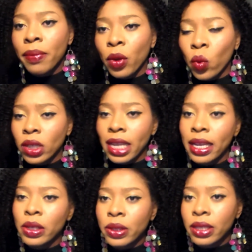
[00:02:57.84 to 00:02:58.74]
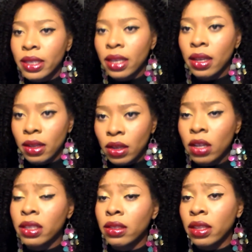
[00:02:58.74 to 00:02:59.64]
the water I use, you
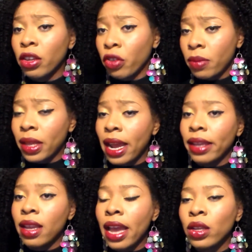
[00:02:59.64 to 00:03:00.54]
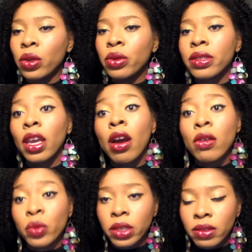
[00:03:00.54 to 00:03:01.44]
know, the cream that I use, it
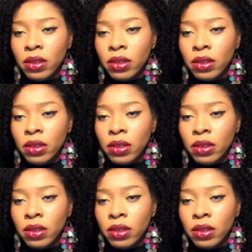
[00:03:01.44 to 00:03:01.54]
comes with